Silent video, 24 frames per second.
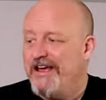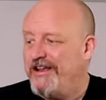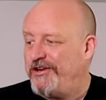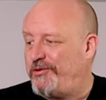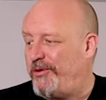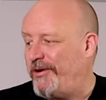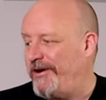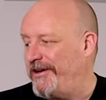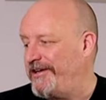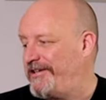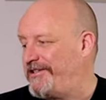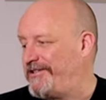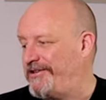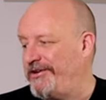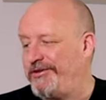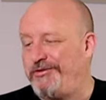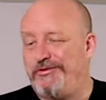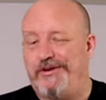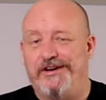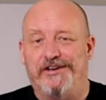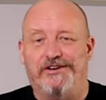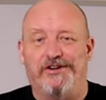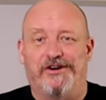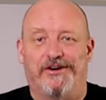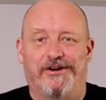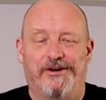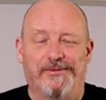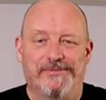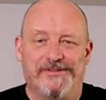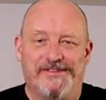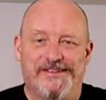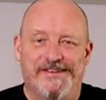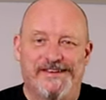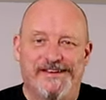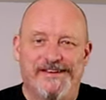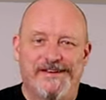twice to three
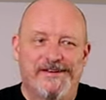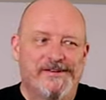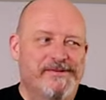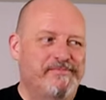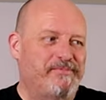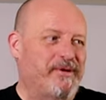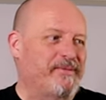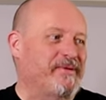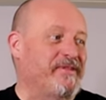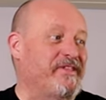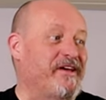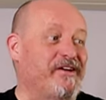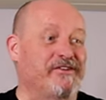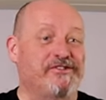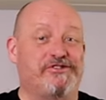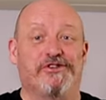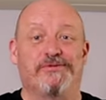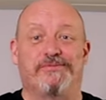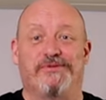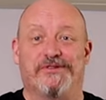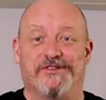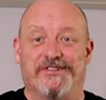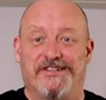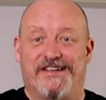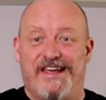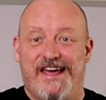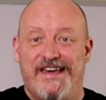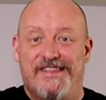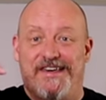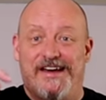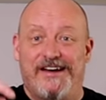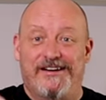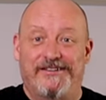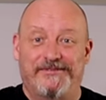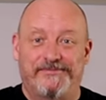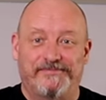times. Probably those two put
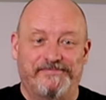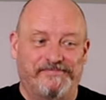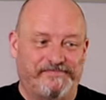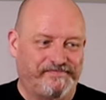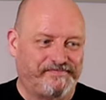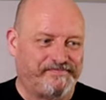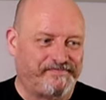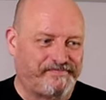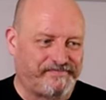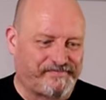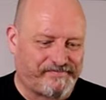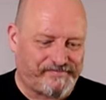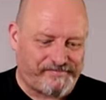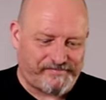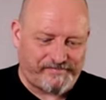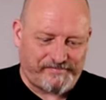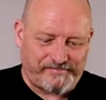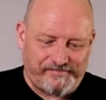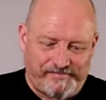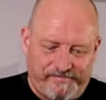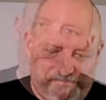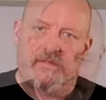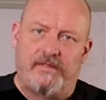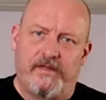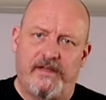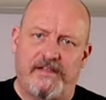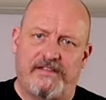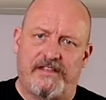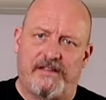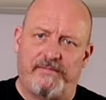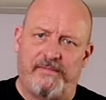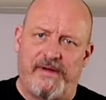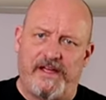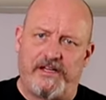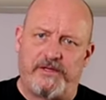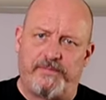together. These are
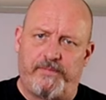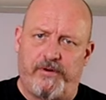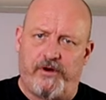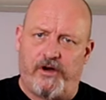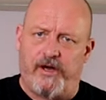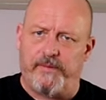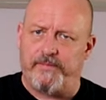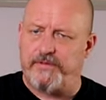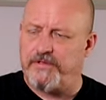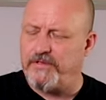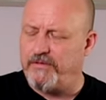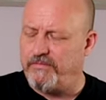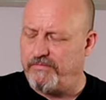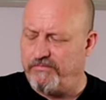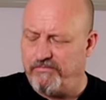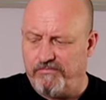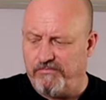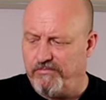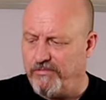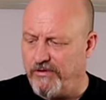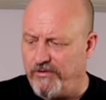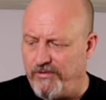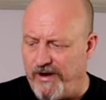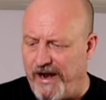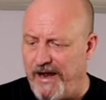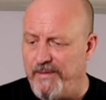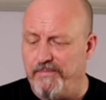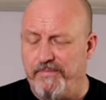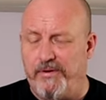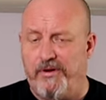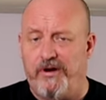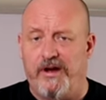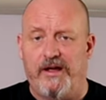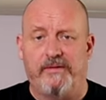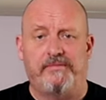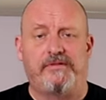the mash pipes, grain
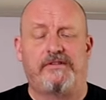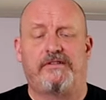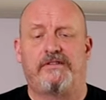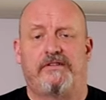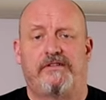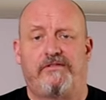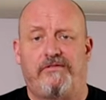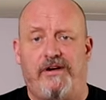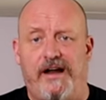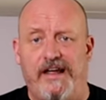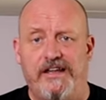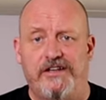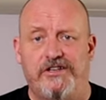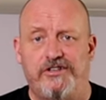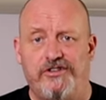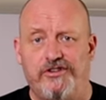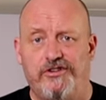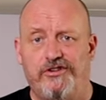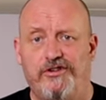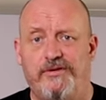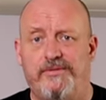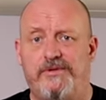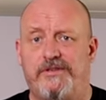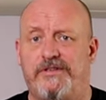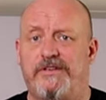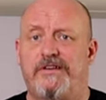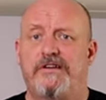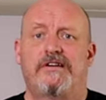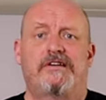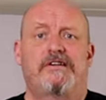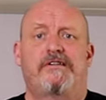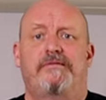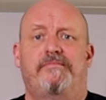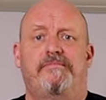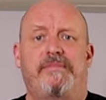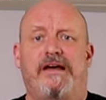tubes,
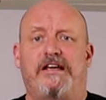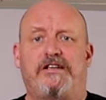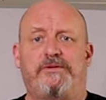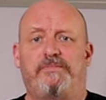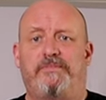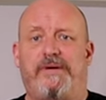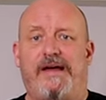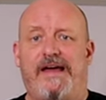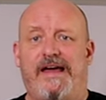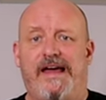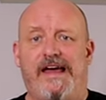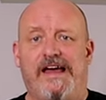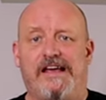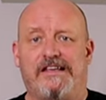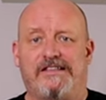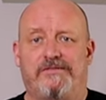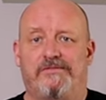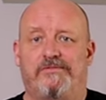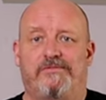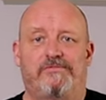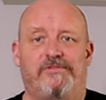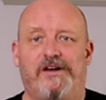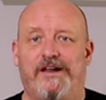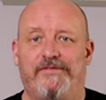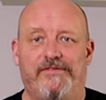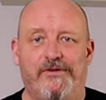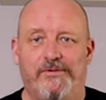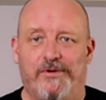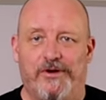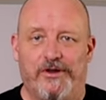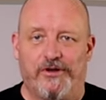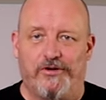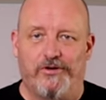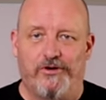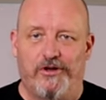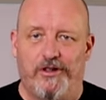mash bags, whatever you
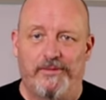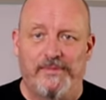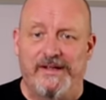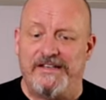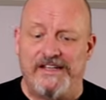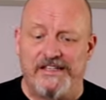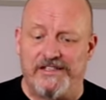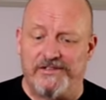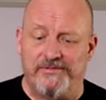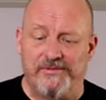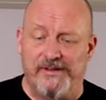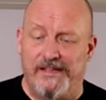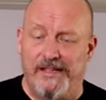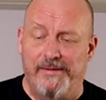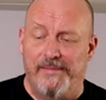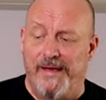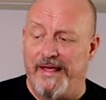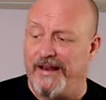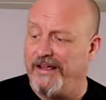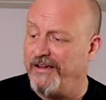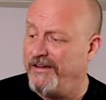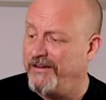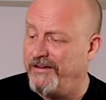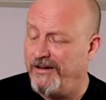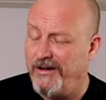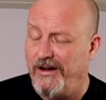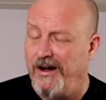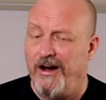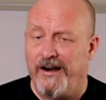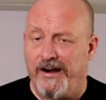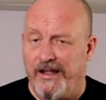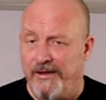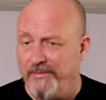want to call them. It doesn't really matter. I